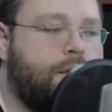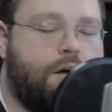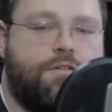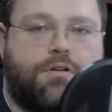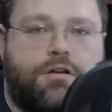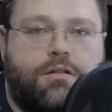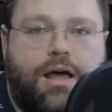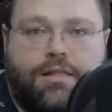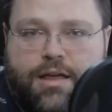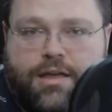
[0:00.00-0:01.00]
Overall,
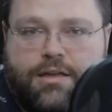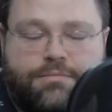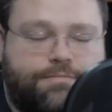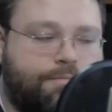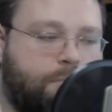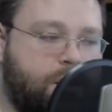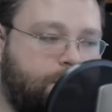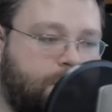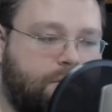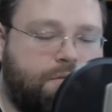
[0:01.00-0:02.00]
I like it. But
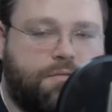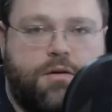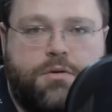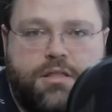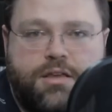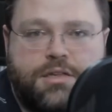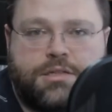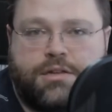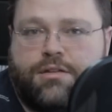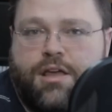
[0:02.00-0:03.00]
if you've got one of these
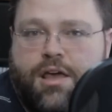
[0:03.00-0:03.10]
and